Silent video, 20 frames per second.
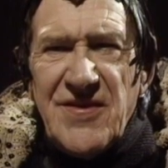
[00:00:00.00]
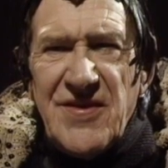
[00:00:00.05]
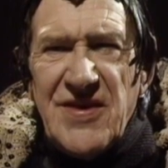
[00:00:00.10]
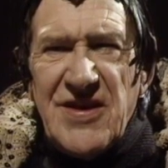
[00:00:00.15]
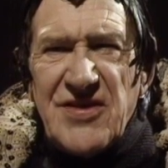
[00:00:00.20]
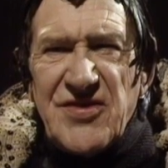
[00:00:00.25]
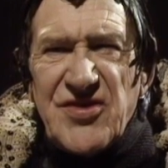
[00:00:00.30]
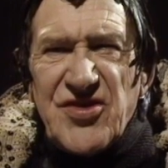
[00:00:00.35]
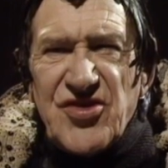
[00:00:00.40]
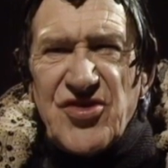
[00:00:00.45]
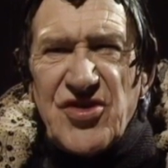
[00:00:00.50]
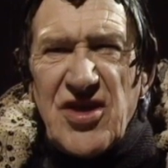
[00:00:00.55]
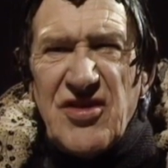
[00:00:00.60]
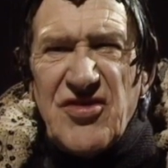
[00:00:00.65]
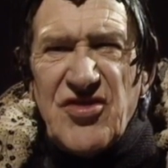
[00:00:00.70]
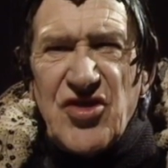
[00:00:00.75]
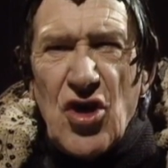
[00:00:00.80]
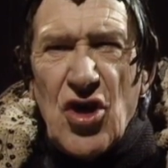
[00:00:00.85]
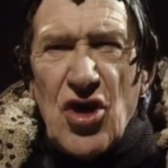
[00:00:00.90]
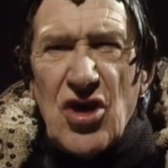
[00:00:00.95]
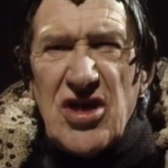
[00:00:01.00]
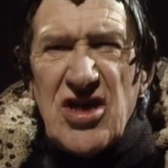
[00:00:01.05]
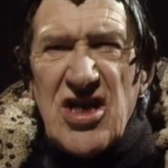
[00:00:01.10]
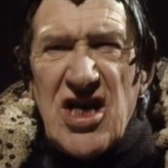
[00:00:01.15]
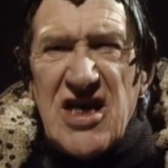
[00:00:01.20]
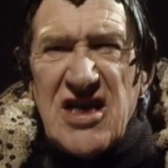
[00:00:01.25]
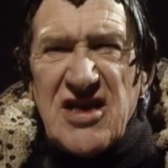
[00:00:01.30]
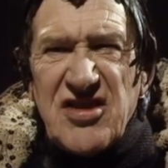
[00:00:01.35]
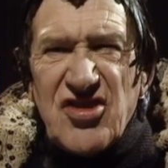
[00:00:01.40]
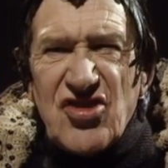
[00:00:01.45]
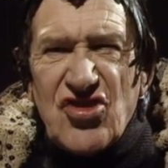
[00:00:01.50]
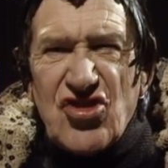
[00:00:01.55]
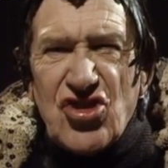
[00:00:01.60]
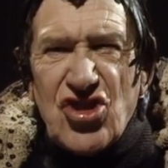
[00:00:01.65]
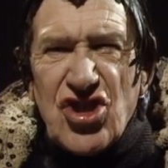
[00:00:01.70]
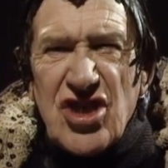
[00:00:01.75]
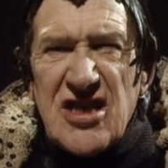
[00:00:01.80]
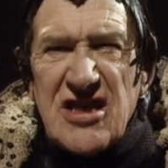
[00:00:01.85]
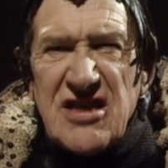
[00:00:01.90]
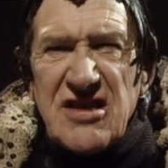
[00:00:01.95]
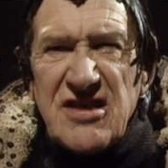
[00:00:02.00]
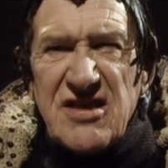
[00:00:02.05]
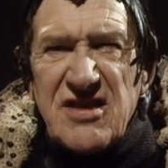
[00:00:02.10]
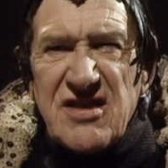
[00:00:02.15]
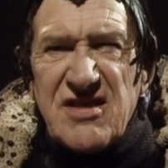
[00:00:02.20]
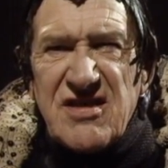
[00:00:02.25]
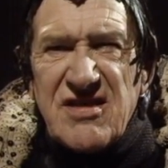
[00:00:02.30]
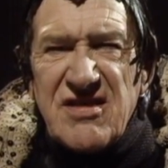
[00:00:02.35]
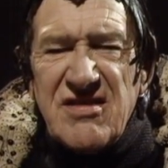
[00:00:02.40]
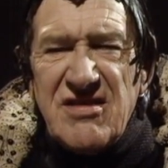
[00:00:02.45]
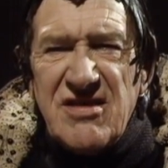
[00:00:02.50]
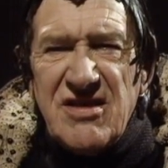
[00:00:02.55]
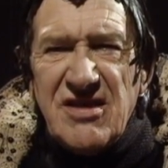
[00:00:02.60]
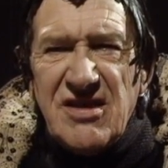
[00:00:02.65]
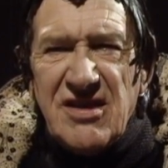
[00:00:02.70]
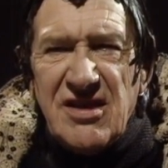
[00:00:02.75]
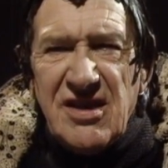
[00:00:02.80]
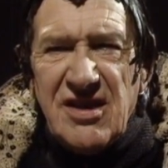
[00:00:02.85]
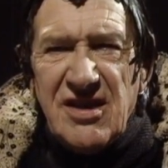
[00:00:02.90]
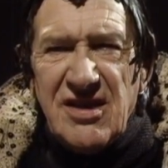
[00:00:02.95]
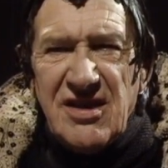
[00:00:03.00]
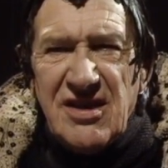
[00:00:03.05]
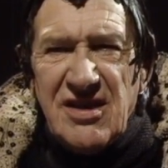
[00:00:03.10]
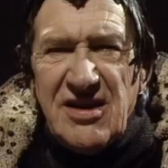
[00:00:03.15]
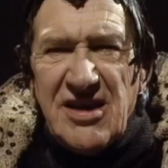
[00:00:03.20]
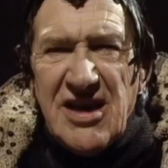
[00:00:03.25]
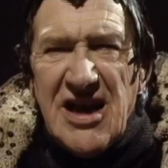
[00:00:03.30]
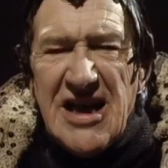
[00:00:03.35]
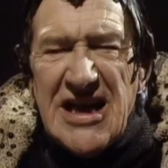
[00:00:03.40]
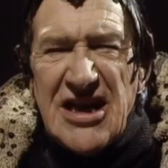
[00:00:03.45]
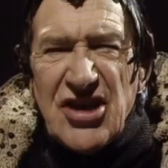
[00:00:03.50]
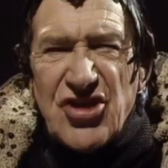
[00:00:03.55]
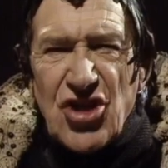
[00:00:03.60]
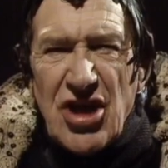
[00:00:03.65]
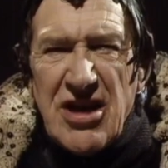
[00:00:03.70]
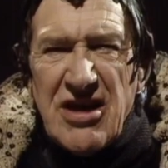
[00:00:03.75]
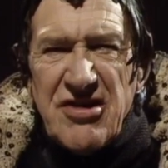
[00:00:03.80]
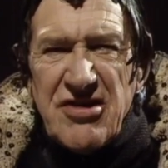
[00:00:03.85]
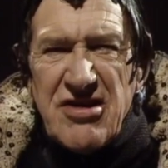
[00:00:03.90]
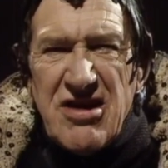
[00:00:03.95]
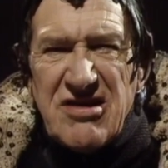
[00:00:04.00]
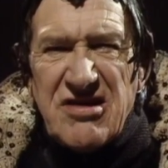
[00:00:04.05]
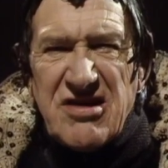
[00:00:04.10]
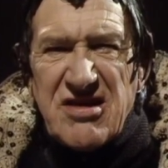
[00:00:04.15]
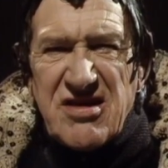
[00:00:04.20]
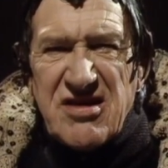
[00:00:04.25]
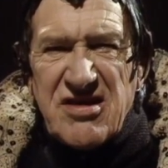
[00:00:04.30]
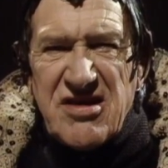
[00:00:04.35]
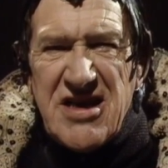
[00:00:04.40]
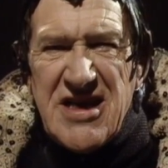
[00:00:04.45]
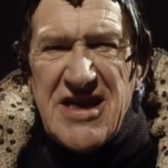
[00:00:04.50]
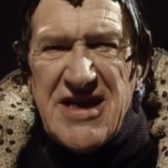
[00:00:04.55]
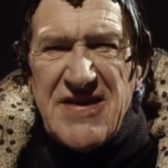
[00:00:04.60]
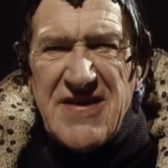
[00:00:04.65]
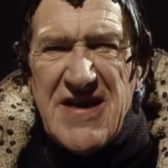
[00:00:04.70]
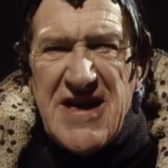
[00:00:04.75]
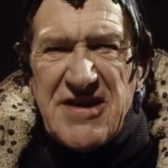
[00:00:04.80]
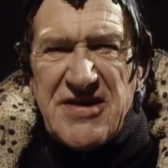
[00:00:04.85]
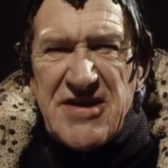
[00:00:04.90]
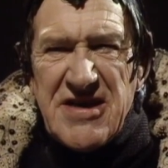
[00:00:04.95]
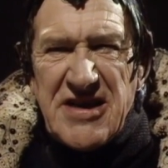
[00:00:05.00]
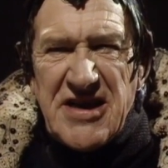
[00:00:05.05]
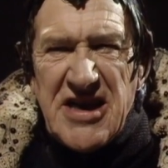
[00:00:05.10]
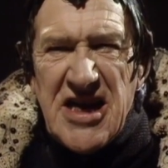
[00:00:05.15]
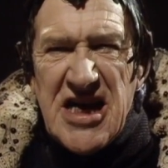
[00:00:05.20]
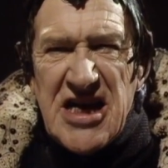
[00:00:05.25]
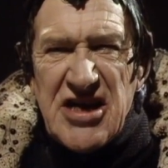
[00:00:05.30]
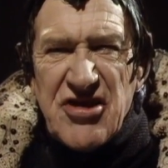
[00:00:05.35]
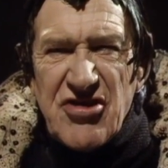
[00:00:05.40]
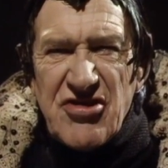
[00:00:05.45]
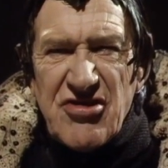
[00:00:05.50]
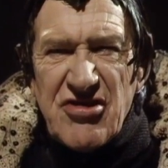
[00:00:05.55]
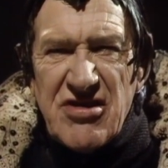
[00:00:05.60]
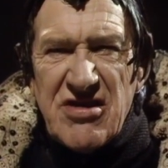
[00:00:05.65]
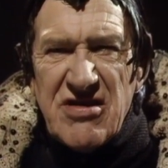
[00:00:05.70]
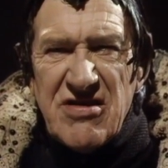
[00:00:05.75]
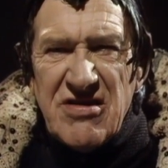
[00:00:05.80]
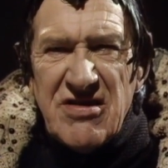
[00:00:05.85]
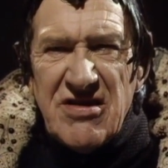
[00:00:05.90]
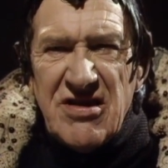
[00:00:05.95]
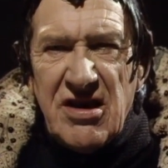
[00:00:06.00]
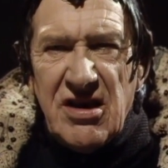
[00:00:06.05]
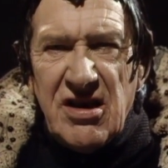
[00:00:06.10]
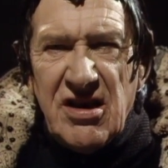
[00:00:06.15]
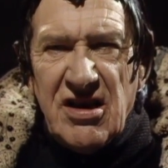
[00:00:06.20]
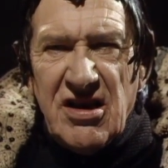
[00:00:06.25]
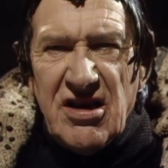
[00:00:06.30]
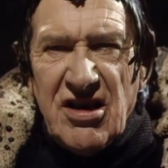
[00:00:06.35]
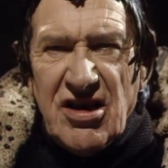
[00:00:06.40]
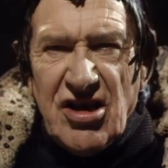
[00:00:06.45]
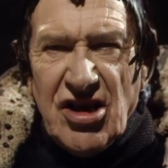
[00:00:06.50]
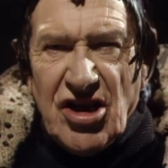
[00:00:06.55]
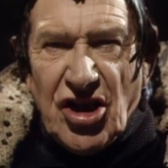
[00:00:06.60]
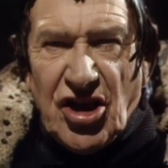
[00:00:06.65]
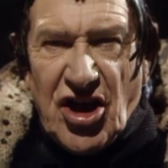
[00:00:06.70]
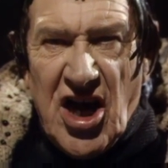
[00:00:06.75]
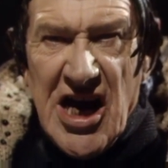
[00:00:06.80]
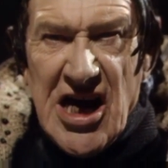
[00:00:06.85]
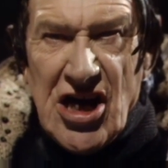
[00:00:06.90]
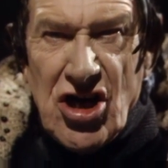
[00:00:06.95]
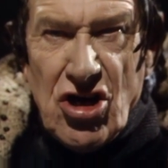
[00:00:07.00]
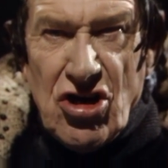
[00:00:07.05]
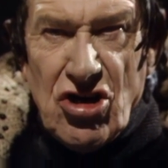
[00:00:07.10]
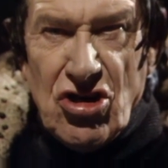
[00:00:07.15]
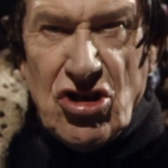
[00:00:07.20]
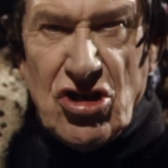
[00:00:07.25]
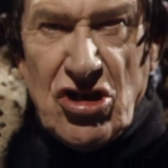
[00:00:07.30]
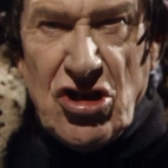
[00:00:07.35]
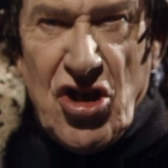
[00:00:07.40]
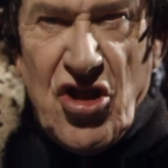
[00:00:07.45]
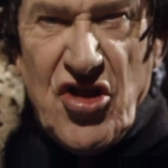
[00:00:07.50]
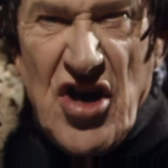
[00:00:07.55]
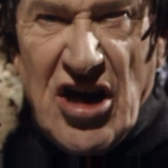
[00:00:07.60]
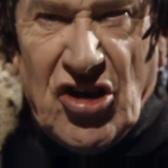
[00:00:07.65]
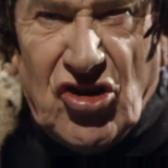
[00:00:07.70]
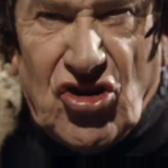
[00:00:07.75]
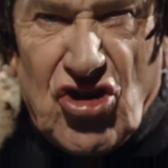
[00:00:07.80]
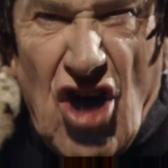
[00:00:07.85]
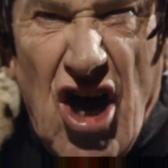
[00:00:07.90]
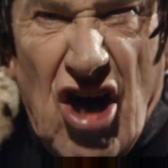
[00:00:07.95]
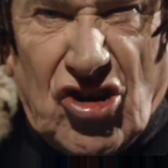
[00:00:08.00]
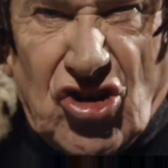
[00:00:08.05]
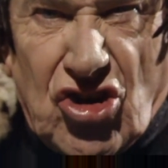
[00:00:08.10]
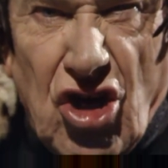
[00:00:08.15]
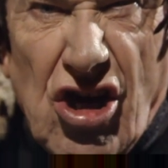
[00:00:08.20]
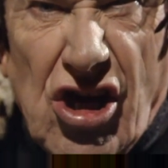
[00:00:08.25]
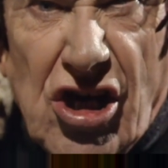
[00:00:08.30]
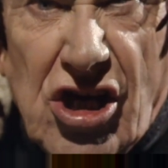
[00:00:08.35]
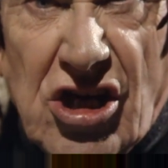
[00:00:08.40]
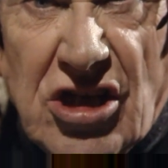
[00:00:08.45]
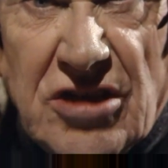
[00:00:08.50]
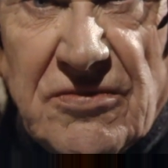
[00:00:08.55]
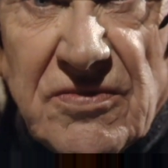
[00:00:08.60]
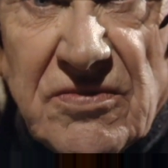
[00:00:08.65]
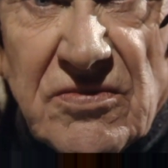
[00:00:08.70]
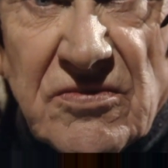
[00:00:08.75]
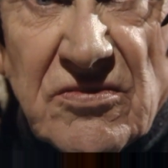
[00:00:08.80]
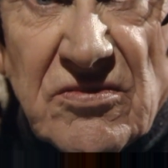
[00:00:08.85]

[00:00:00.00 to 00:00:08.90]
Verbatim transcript: This is your last chance. I shall not say that again. Kill the doctor!